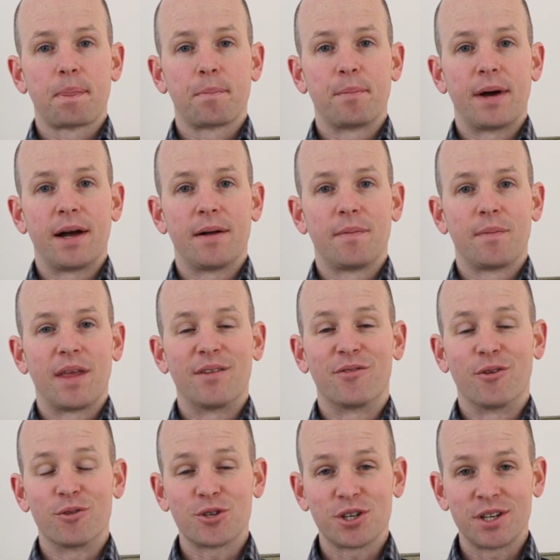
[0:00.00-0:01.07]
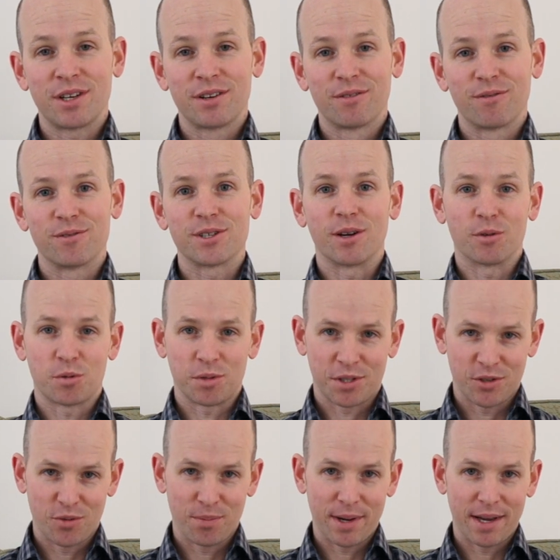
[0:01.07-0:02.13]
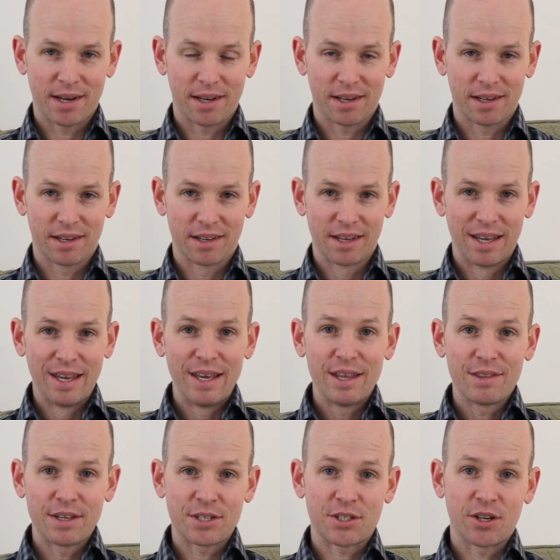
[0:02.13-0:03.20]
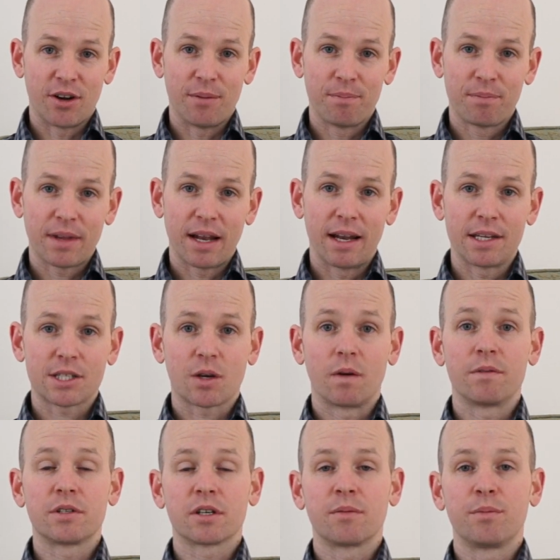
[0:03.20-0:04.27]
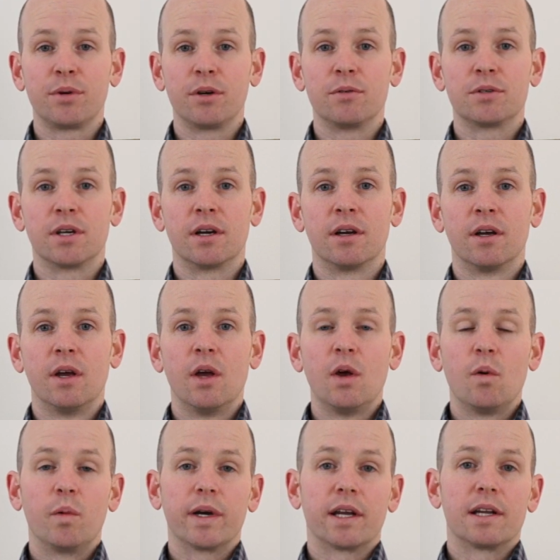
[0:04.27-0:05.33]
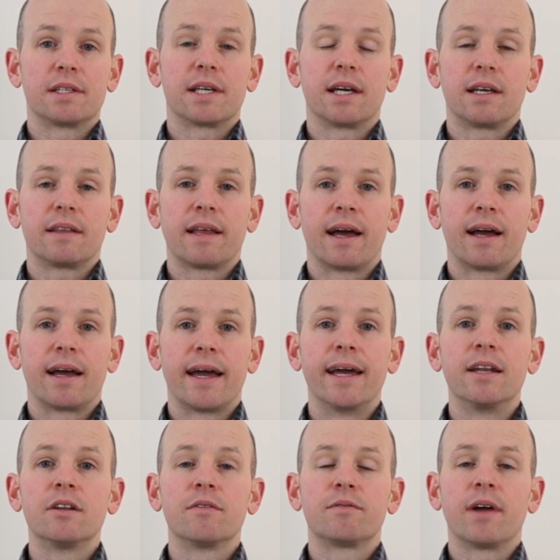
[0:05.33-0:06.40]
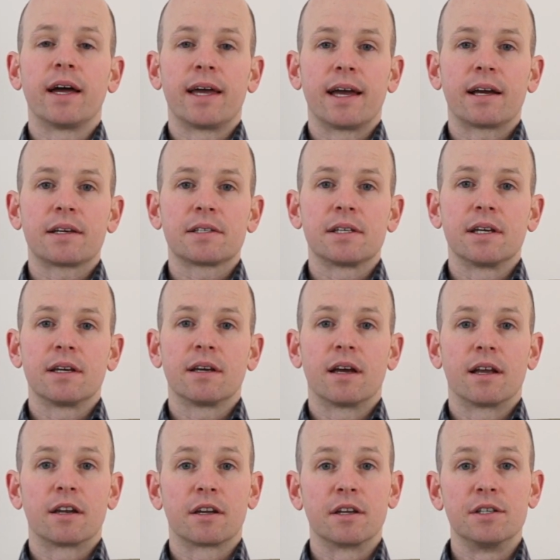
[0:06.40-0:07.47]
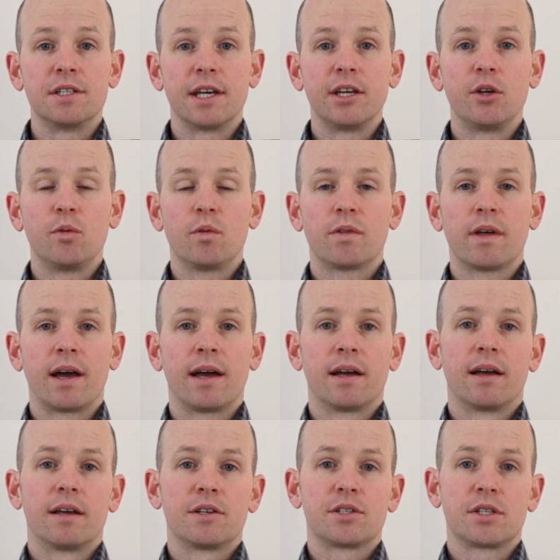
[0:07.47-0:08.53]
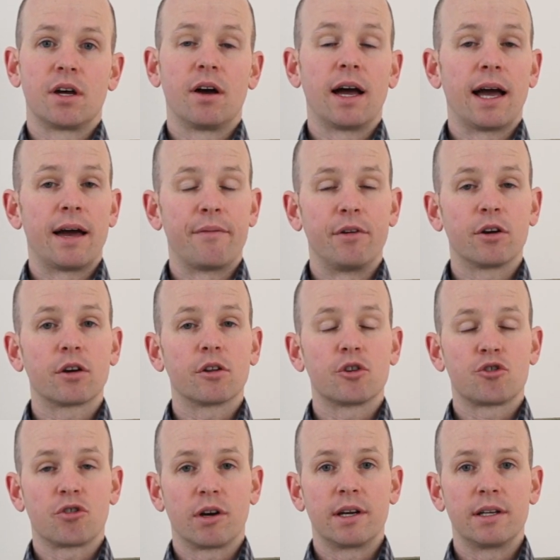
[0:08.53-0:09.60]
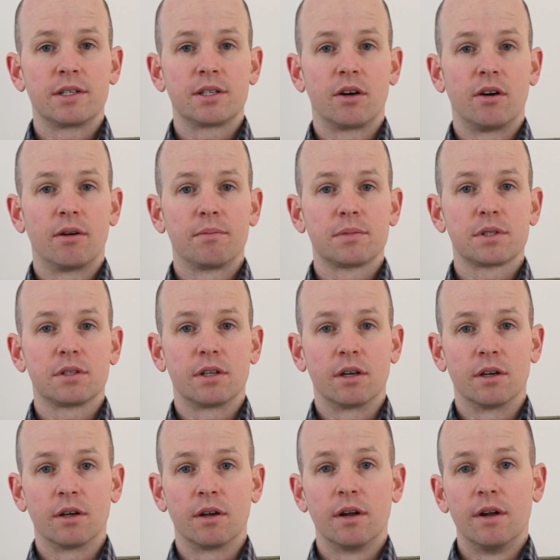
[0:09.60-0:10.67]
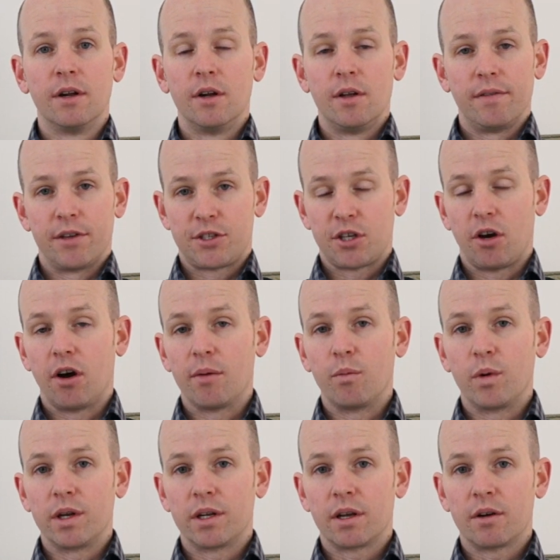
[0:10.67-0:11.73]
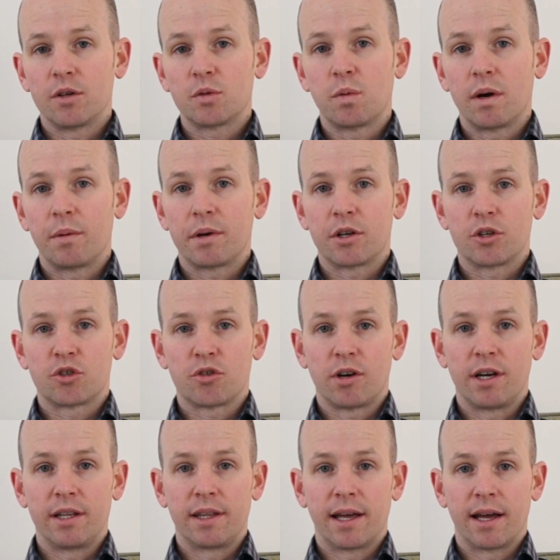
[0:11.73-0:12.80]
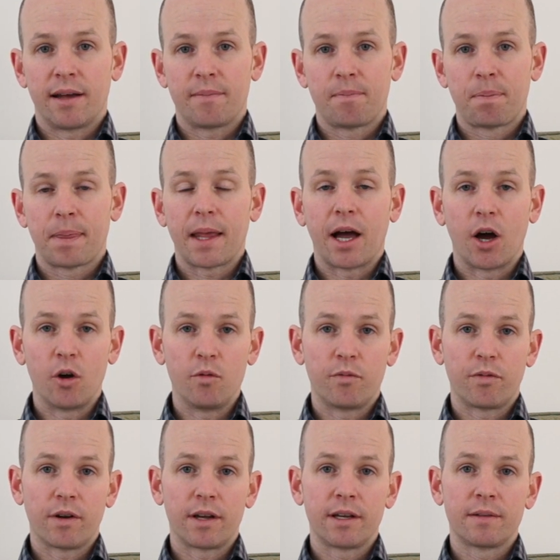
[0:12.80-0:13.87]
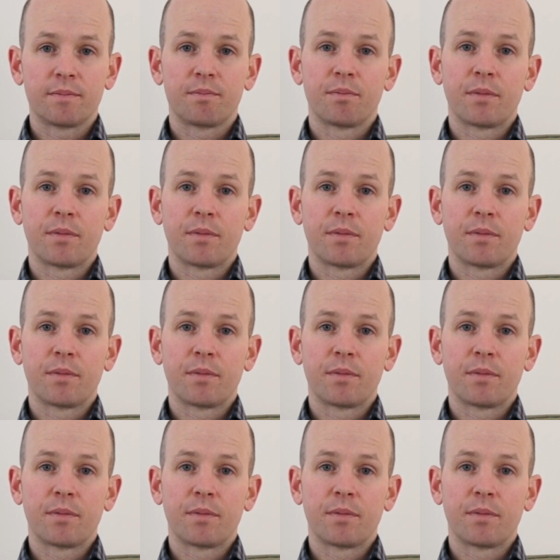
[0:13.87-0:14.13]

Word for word: But unfortunately, results were still bad. This time, let's go over to the computer. We're going to take that end of day exit and continue with that. Start having a look at the trade times, the, the time windows where we can trade that. Hopefully,